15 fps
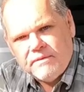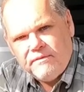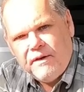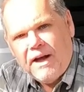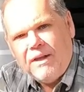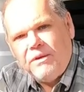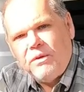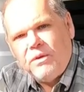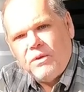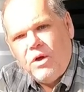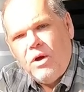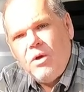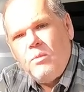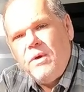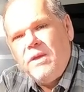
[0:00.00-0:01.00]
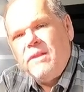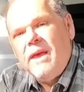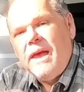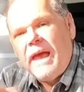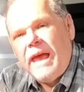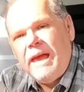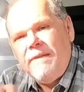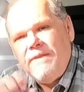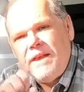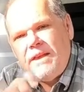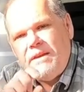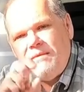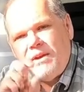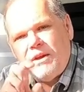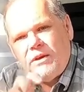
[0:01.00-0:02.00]
follow along with, and they
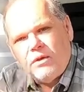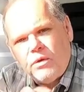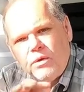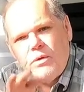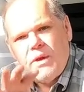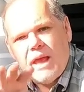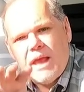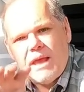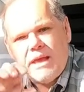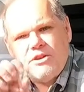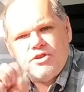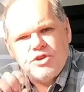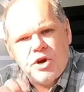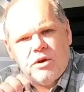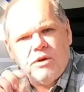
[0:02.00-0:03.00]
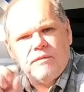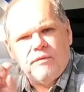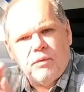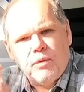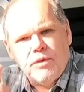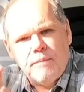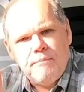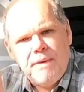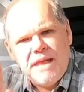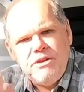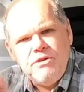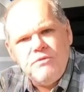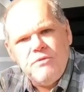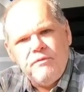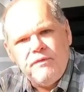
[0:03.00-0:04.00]
even include a chart for the
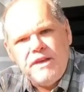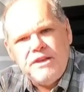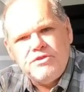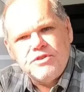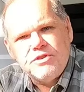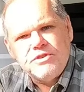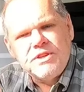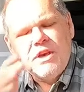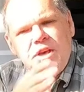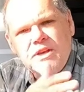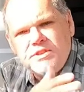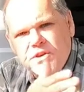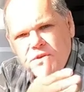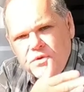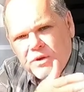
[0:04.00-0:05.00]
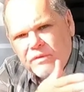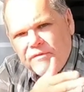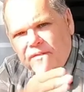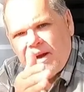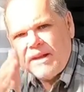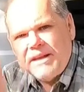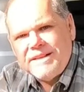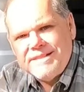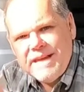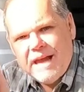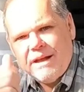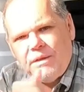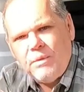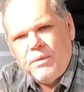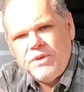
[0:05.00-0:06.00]
menu features so you can find
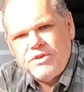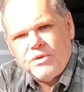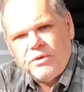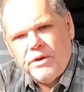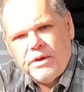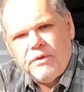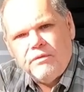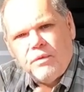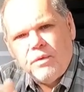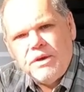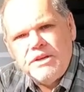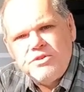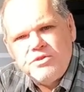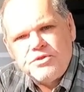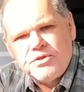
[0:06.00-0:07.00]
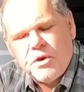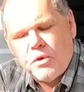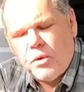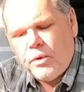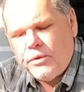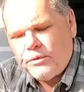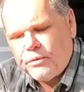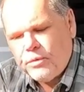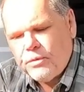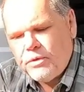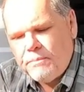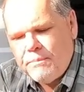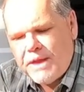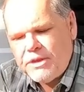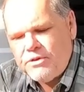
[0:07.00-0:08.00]
exactly what you're looking for as you scroll
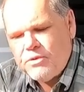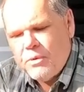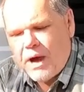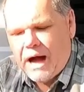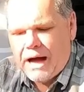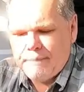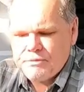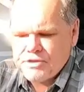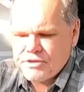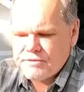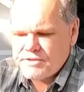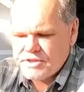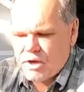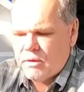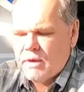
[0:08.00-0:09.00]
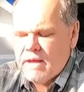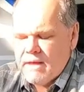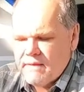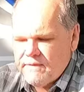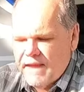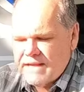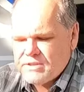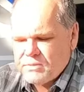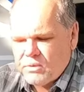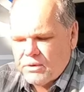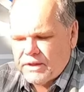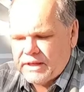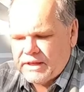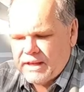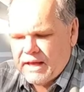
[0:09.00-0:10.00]
through the menu options. So that's
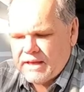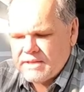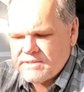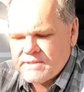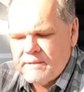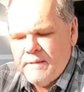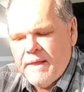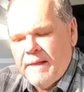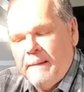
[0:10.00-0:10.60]
really nice.